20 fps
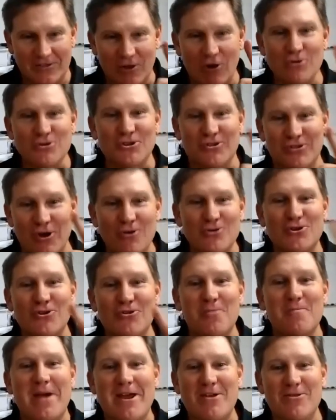those are
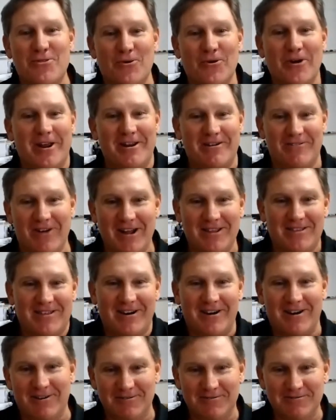the main three right
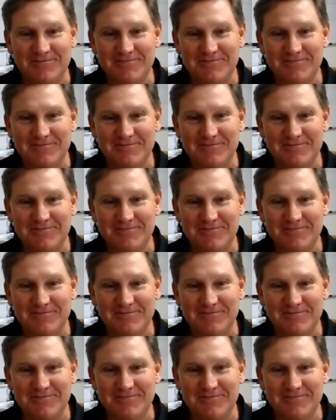there.